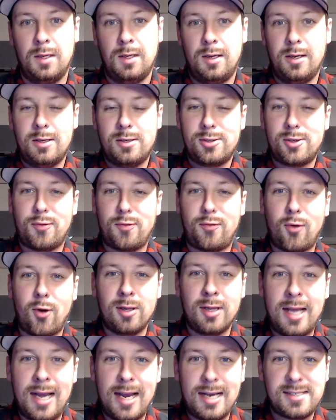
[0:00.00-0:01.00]
So for our
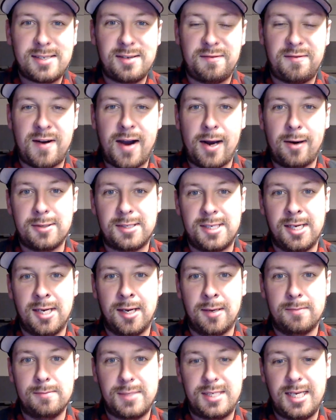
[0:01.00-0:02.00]
last and final
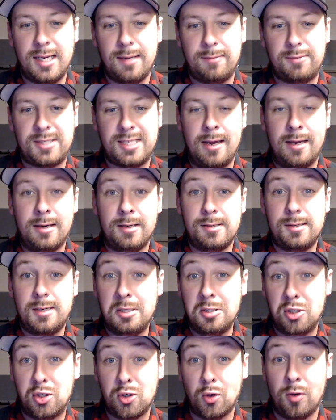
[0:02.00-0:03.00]
tip, tip 10,
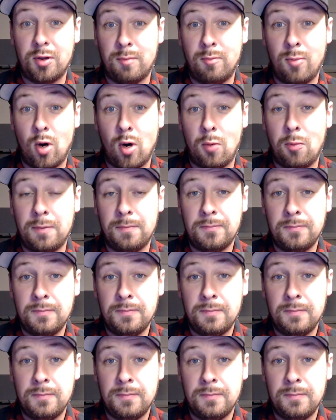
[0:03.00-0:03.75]
enjoy the moment.